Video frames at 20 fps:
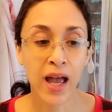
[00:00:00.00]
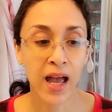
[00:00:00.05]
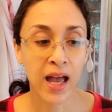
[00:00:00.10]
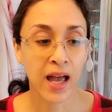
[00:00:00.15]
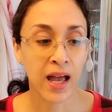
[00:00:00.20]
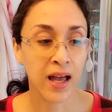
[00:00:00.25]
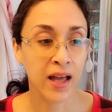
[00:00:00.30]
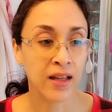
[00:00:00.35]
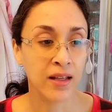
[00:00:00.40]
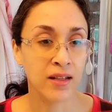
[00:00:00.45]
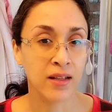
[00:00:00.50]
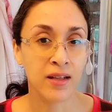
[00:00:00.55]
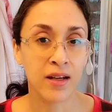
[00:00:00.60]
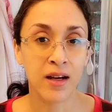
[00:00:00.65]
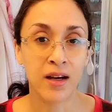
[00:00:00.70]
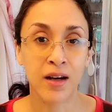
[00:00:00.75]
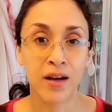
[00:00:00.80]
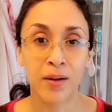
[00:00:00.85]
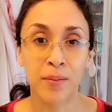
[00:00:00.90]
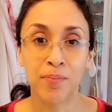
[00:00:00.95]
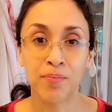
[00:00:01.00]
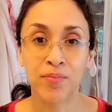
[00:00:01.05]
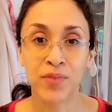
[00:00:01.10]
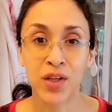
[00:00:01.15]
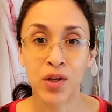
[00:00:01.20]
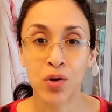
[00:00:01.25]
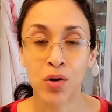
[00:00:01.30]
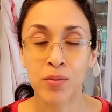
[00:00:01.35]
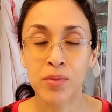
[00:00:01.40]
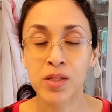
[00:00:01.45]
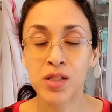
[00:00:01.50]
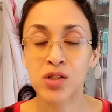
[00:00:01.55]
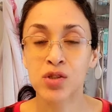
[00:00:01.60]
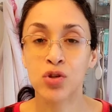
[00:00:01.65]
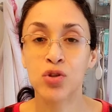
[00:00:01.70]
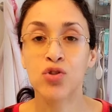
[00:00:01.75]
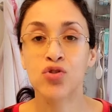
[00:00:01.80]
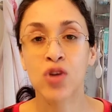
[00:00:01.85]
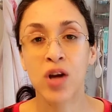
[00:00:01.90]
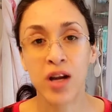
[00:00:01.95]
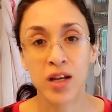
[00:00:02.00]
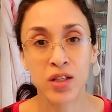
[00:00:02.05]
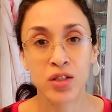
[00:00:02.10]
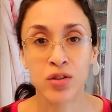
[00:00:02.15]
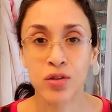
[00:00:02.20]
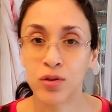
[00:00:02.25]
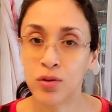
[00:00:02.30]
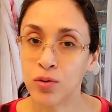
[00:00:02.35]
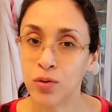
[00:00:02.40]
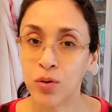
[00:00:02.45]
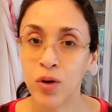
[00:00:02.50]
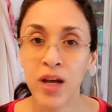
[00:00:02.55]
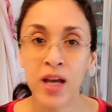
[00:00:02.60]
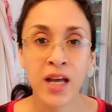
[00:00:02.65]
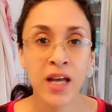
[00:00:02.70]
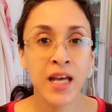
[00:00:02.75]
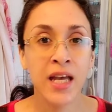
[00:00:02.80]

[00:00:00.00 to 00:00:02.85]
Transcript: and um, you know, I'm still trying to